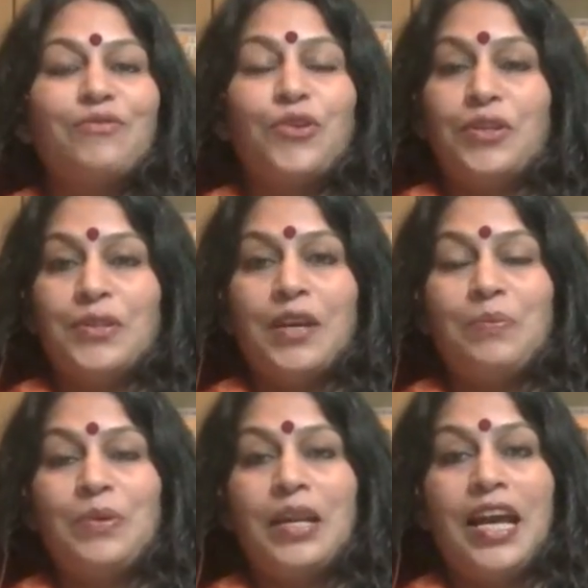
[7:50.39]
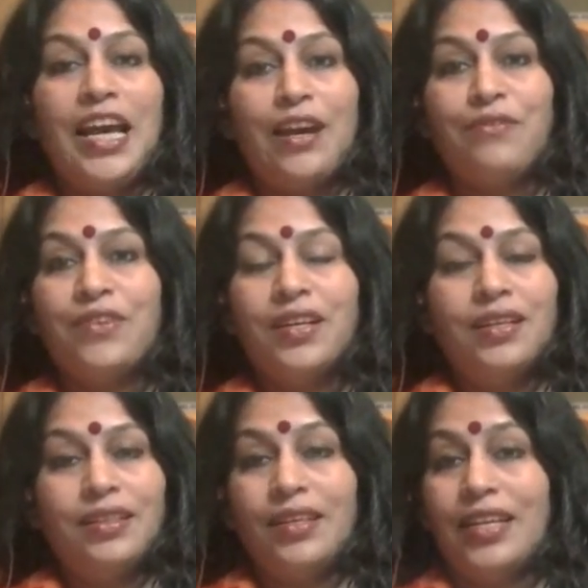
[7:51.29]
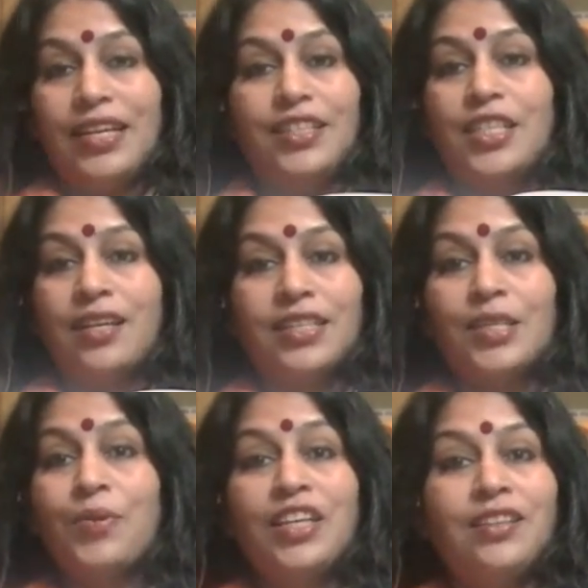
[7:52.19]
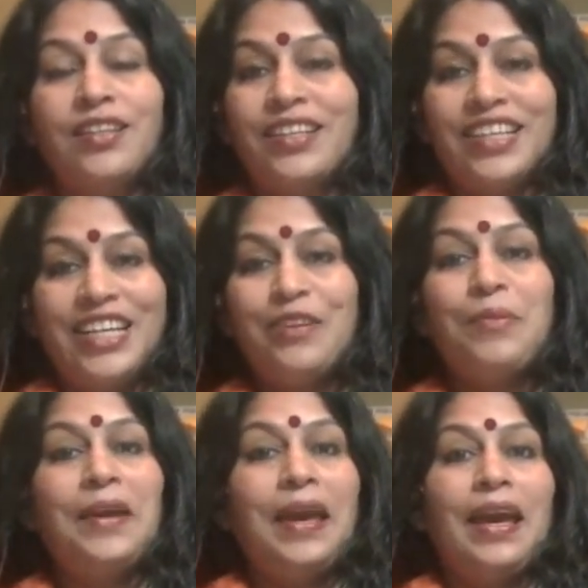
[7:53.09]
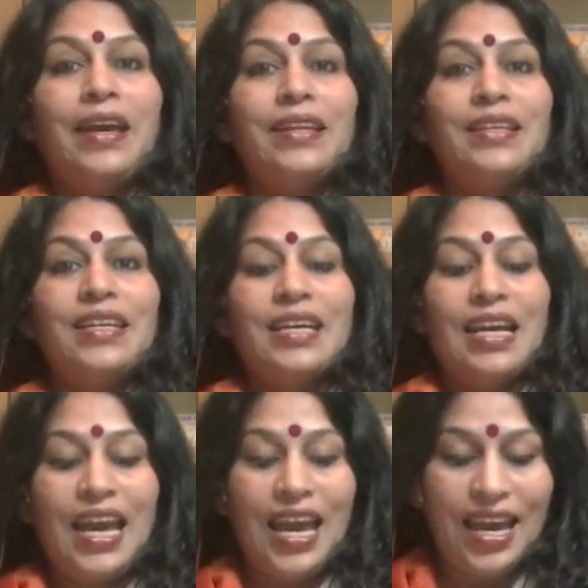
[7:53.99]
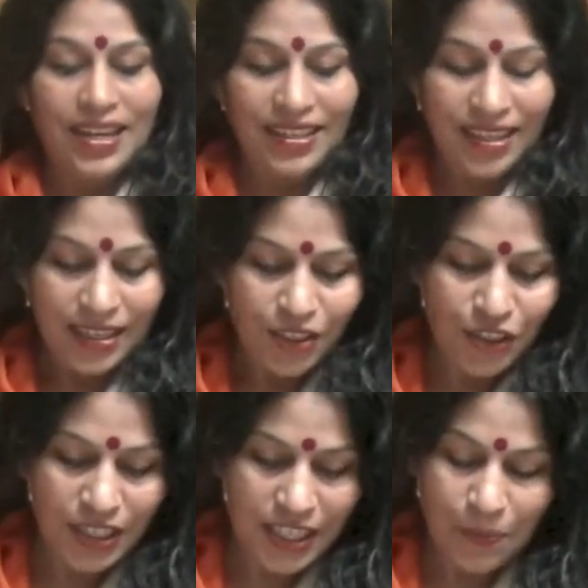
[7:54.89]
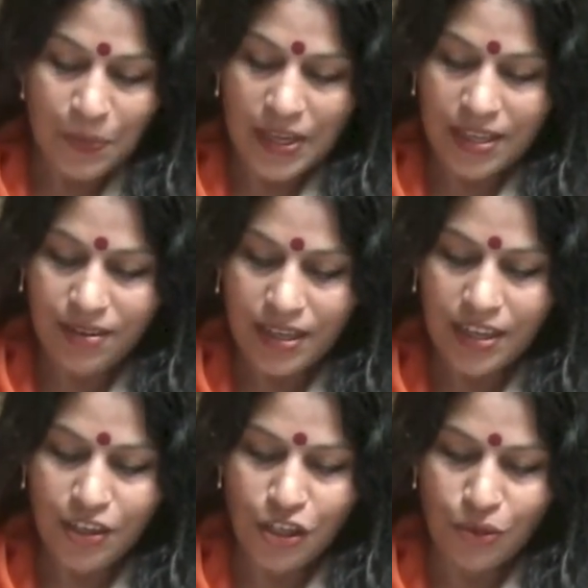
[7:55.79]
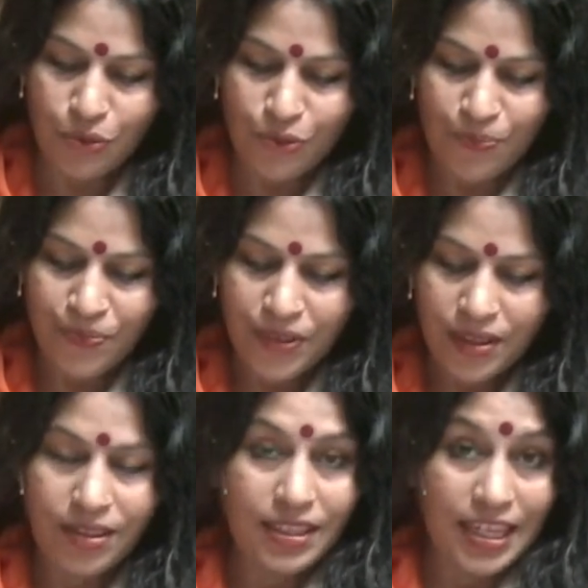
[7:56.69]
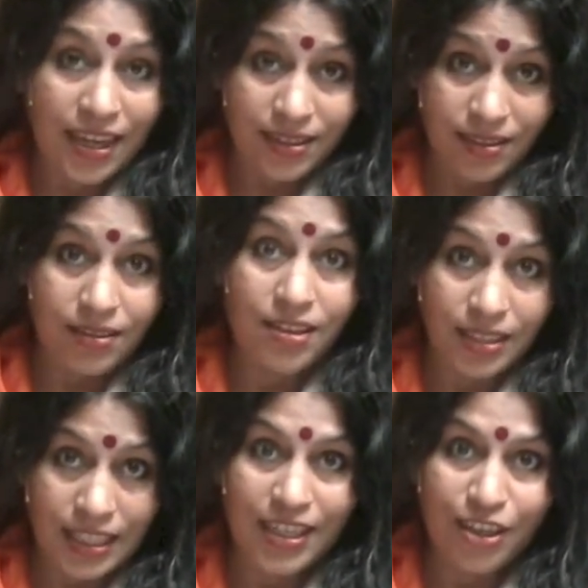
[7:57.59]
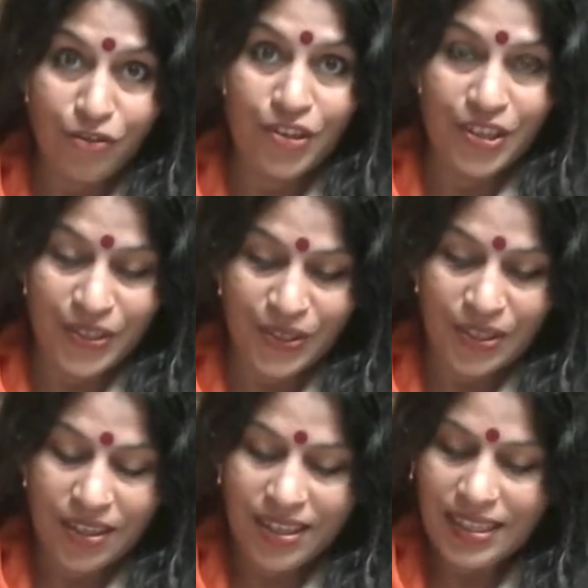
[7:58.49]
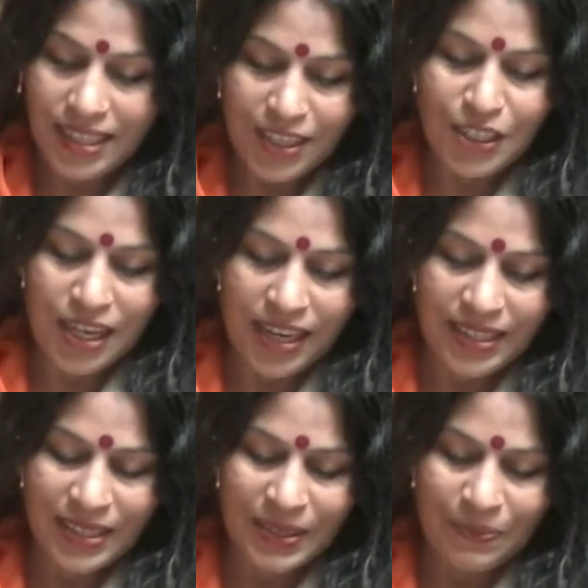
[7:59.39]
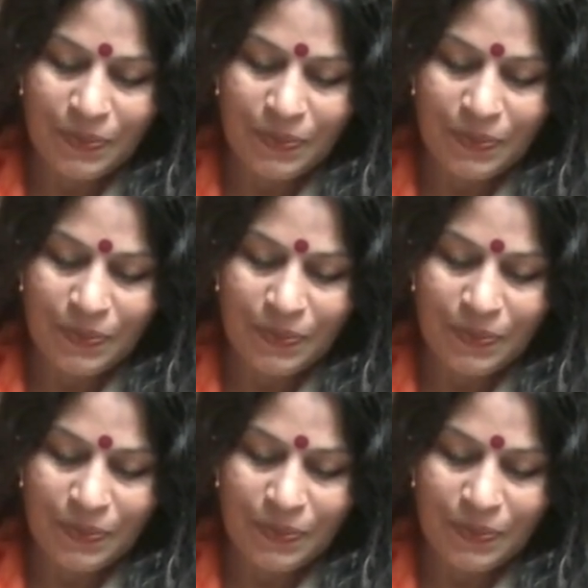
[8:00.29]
For example, I have the great Charak Samhita in my hand, and just simply read you the text, a single verse, such as